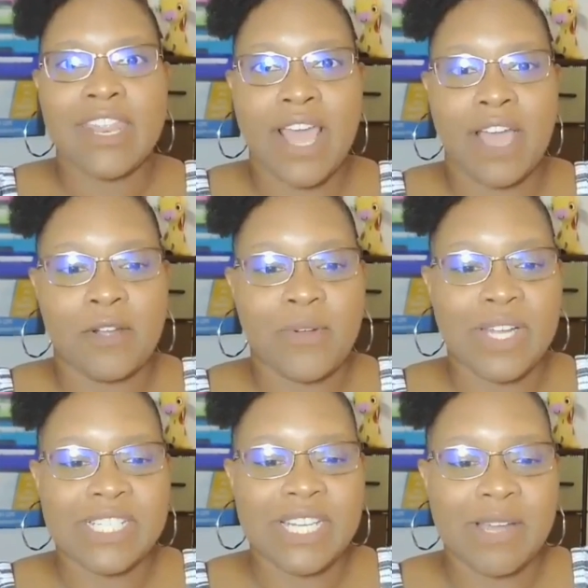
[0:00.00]
Now,
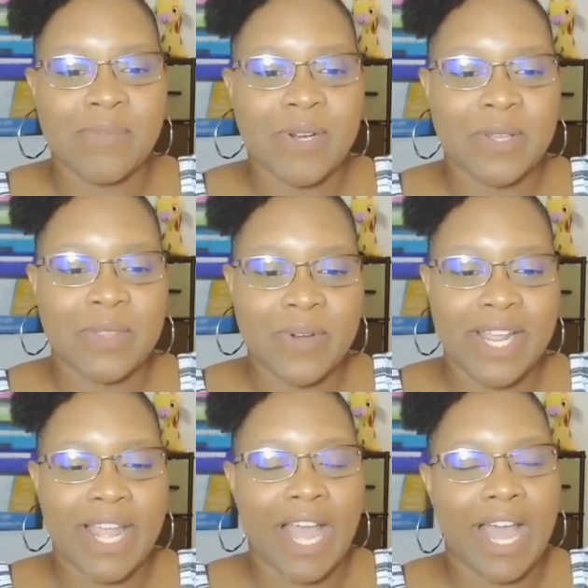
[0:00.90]
question number
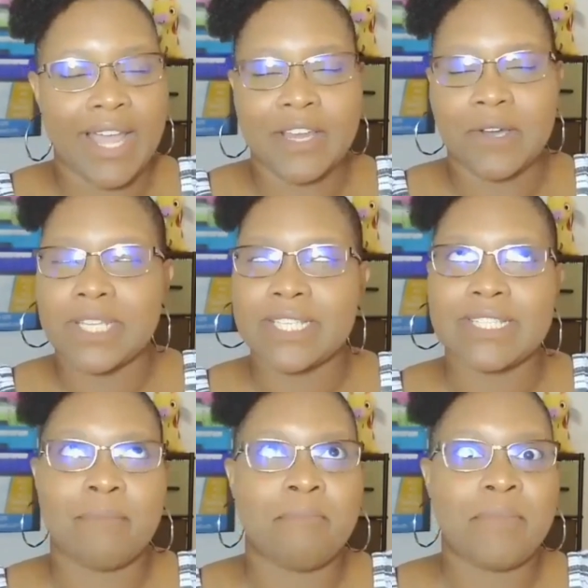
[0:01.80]
3. I know this
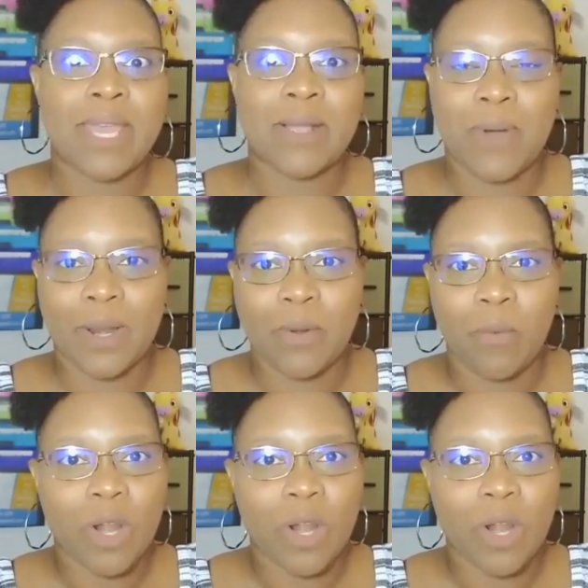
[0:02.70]
is a big one.